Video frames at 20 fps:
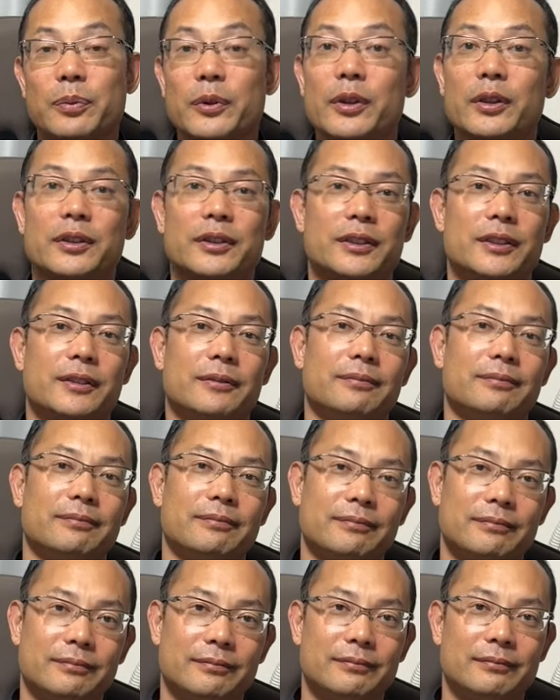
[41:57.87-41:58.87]
books
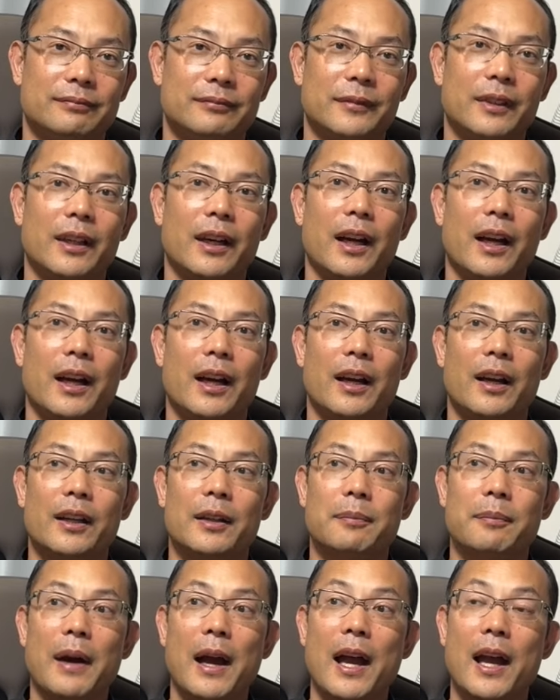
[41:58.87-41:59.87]

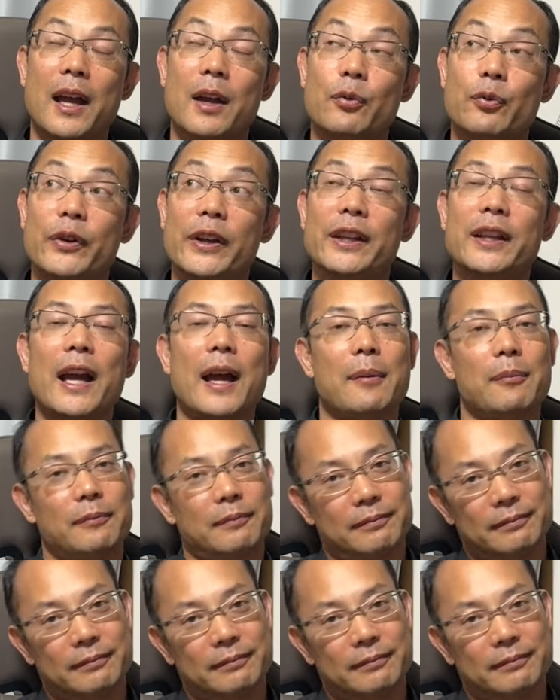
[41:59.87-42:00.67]
in my free time.